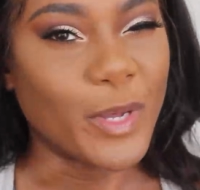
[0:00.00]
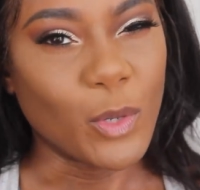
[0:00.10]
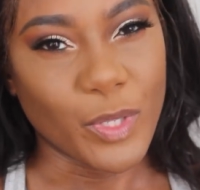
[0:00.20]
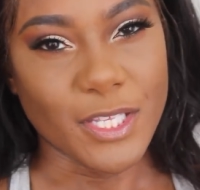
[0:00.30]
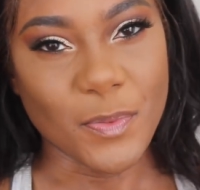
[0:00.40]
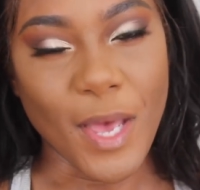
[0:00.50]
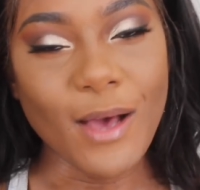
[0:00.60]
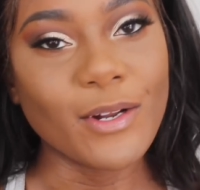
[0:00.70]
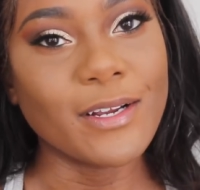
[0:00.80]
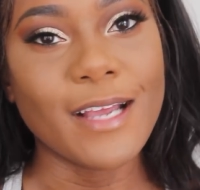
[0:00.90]
But with this
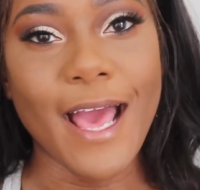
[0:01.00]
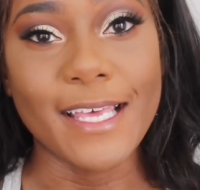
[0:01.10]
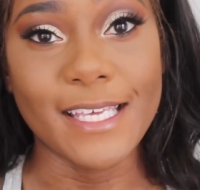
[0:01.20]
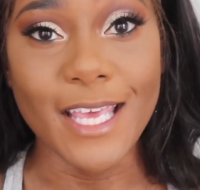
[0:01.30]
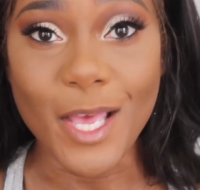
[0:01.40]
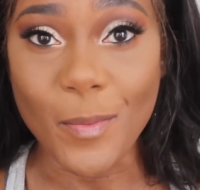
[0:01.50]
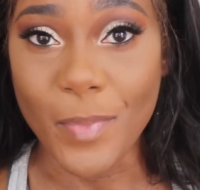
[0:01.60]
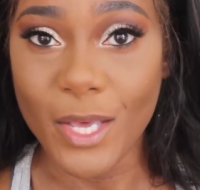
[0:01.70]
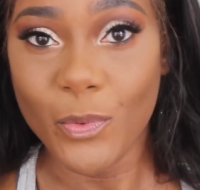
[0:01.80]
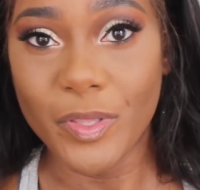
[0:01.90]
powder, I can't
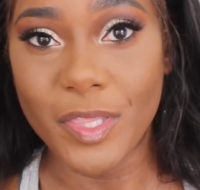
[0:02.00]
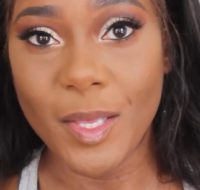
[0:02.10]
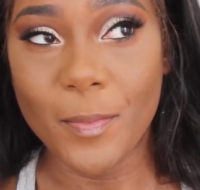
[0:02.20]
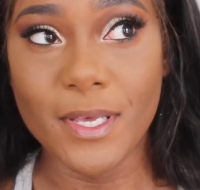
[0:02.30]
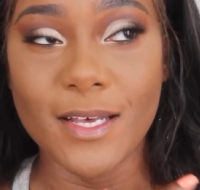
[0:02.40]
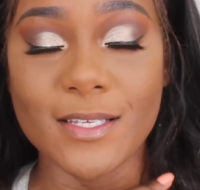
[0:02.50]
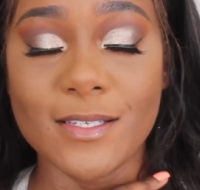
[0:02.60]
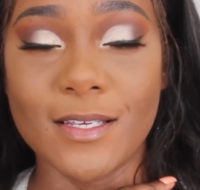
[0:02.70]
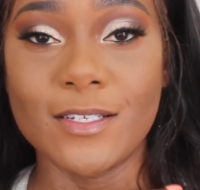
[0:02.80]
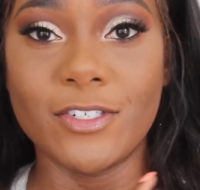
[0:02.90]
bake with it
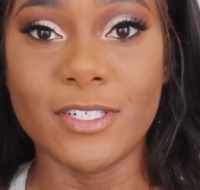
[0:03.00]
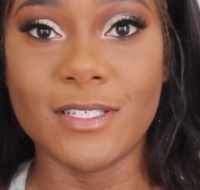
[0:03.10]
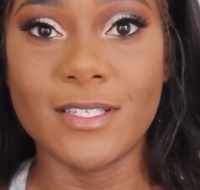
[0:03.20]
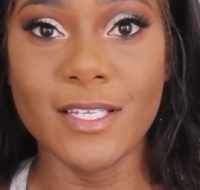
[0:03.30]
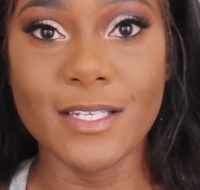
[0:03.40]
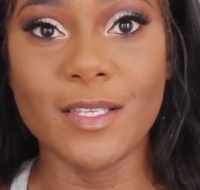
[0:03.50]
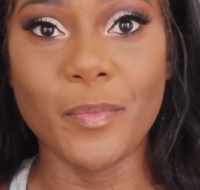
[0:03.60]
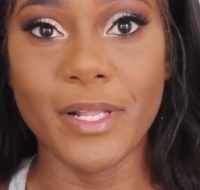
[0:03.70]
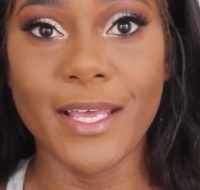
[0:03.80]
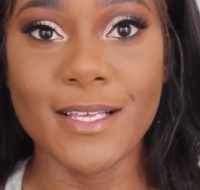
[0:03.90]
because it just sits
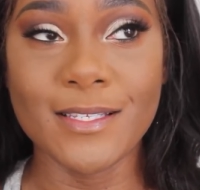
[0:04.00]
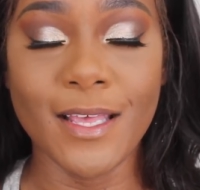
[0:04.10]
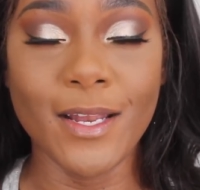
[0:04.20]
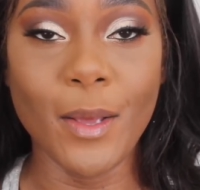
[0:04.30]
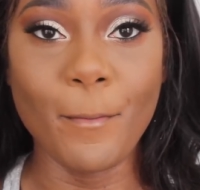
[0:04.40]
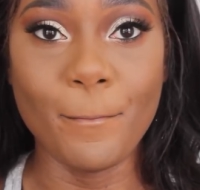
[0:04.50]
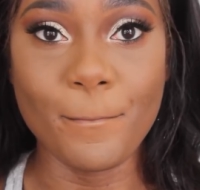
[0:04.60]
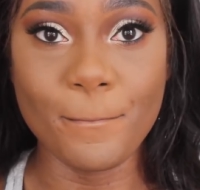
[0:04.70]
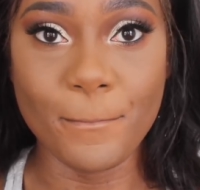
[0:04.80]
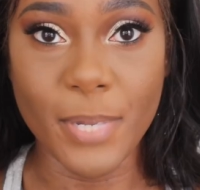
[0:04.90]
in place and it
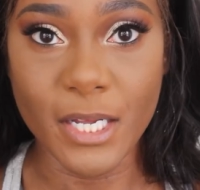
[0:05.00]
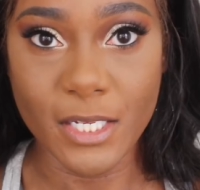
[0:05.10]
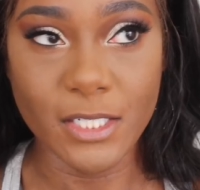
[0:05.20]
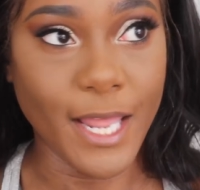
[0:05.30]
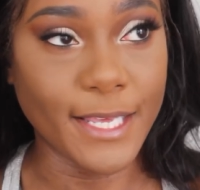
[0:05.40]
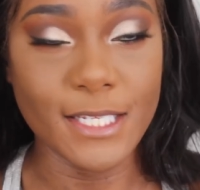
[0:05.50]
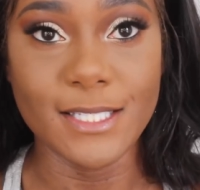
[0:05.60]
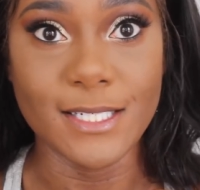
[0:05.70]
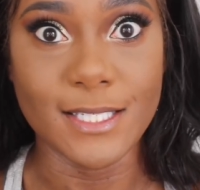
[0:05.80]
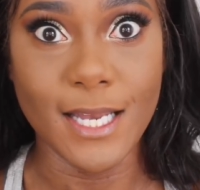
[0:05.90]
bud, like
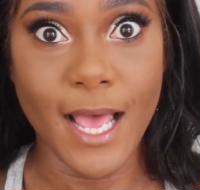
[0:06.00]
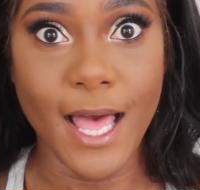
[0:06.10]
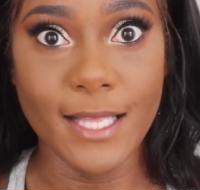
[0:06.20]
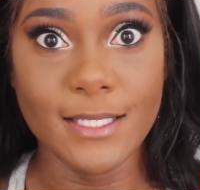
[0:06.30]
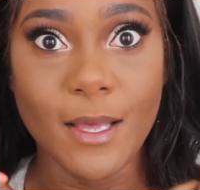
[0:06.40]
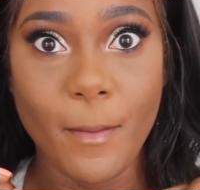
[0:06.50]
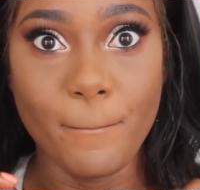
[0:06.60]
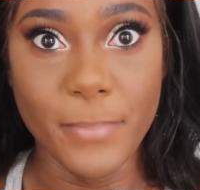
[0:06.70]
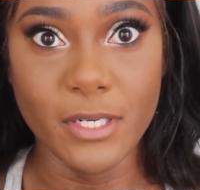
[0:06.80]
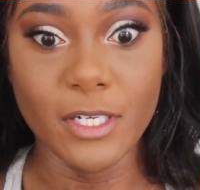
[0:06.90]
it does not
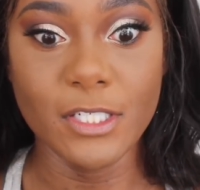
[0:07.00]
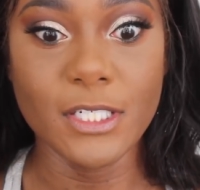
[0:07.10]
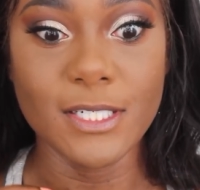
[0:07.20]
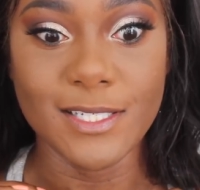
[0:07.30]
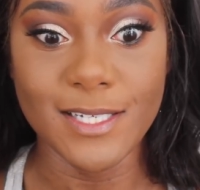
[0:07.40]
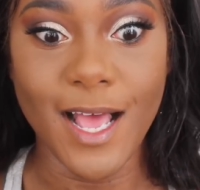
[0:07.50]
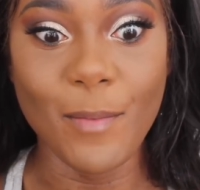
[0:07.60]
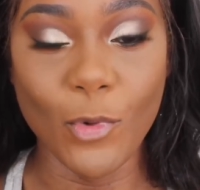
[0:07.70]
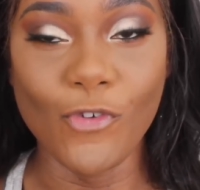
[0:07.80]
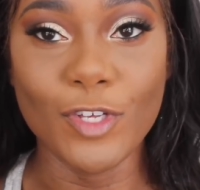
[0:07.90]
budge. It does
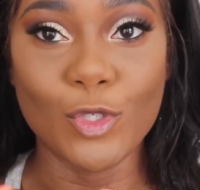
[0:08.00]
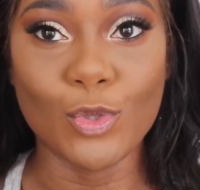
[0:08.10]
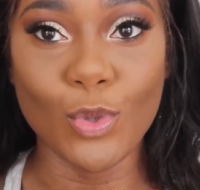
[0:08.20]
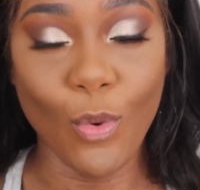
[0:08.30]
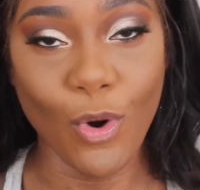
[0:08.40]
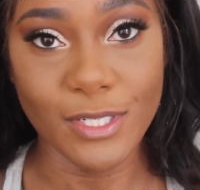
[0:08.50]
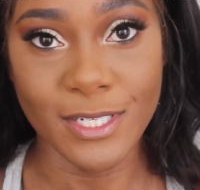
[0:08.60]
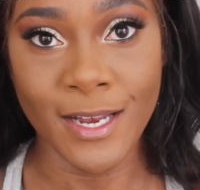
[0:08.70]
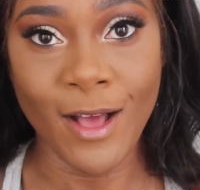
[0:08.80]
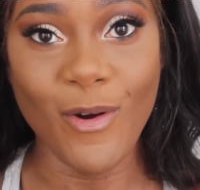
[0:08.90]
not move. It's so hard
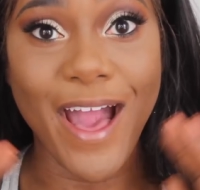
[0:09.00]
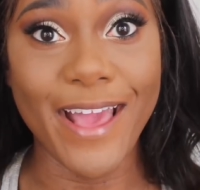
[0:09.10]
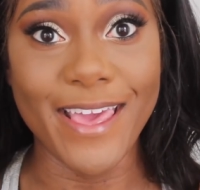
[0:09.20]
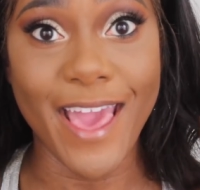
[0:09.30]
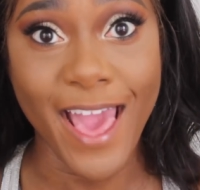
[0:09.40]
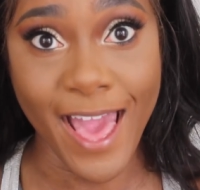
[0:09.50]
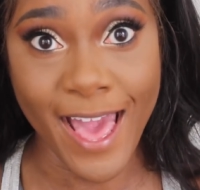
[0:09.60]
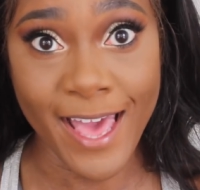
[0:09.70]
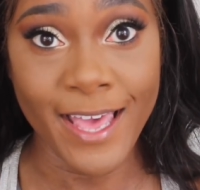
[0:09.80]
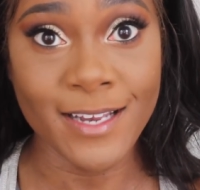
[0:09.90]
to get out. I
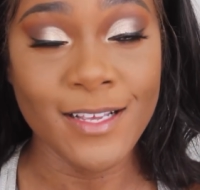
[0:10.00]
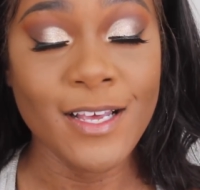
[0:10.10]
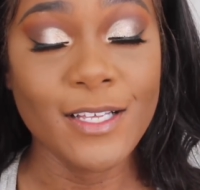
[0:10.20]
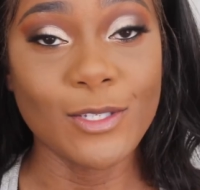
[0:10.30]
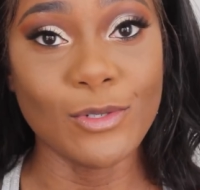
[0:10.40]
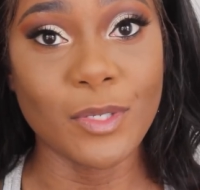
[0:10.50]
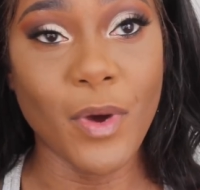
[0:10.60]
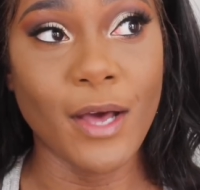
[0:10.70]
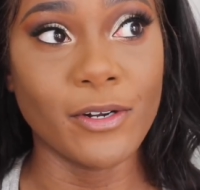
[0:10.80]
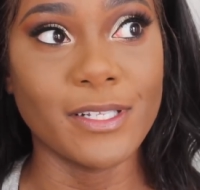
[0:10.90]
had to use the
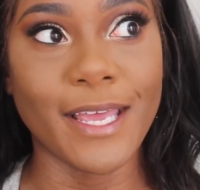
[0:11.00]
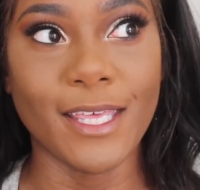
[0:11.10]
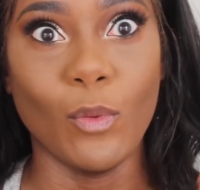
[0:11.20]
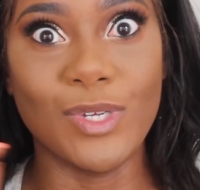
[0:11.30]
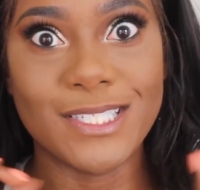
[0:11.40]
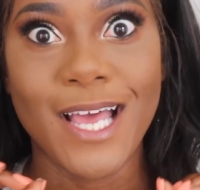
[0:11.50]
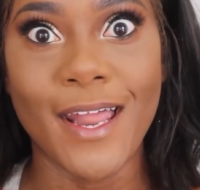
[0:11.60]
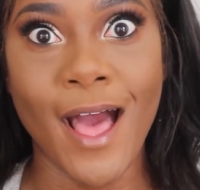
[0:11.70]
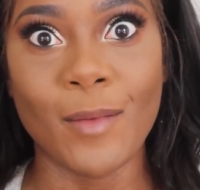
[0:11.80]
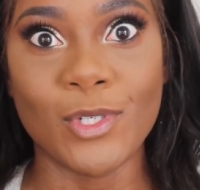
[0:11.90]
powder. Like, it was
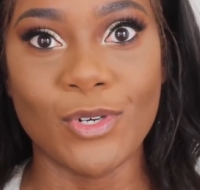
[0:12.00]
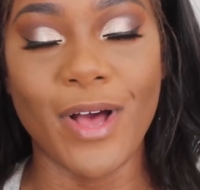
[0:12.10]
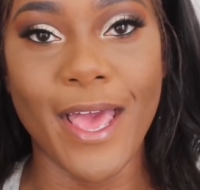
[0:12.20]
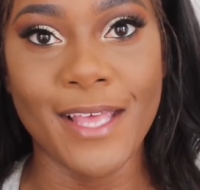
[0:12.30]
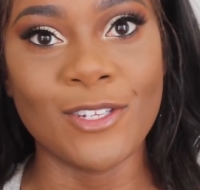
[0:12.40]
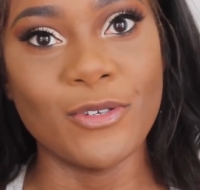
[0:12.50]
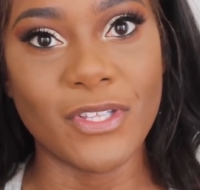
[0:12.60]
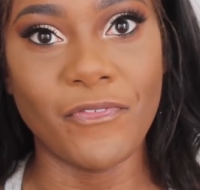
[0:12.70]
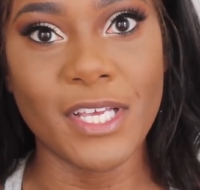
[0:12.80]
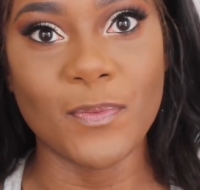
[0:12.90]
not optional. I had to use
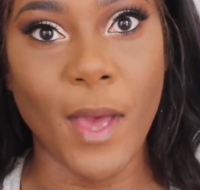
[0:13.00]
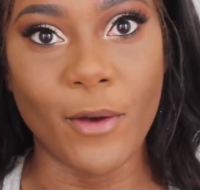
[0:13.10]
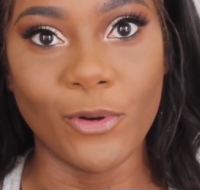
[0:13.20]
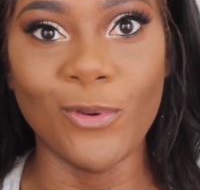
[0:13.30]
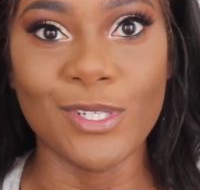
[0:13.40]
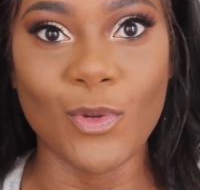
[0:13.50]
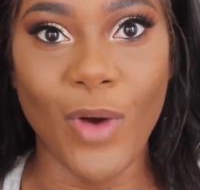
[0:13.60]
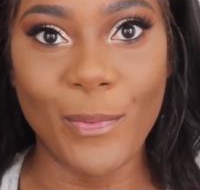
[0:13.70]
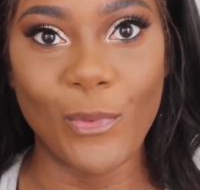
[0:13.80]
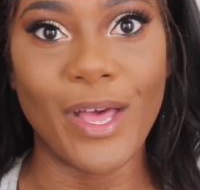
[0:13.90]
the face powder in order to
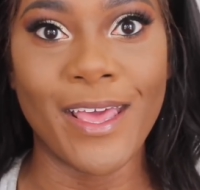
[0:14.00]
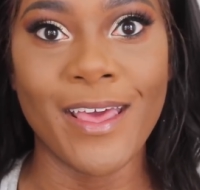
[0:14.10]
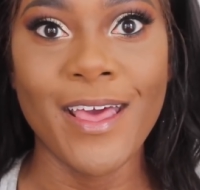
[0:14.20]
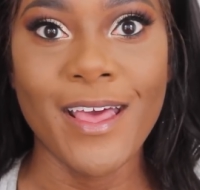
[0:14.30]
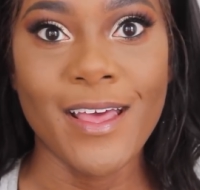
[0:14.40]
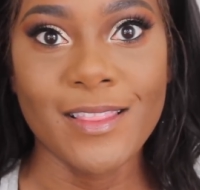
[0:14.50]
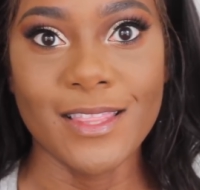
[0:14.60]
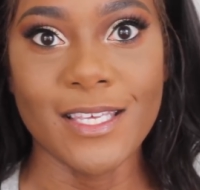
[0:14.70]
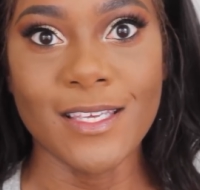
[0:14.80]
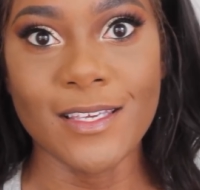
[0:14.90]
wipe away
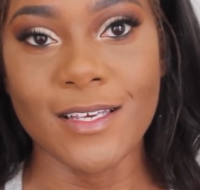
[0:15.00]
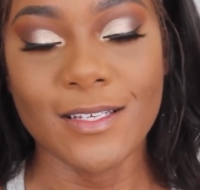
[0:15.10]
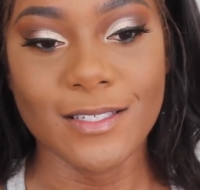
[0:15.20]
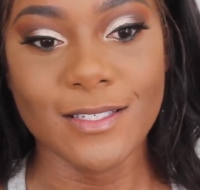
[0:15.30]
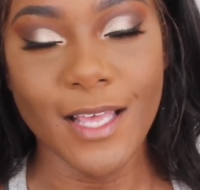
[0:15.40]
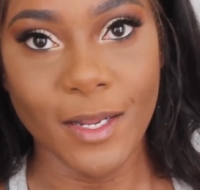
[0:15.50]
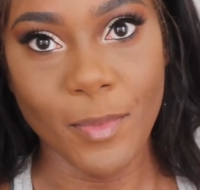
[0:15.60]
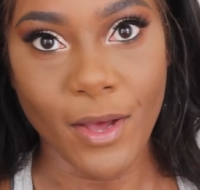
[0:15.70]
the setting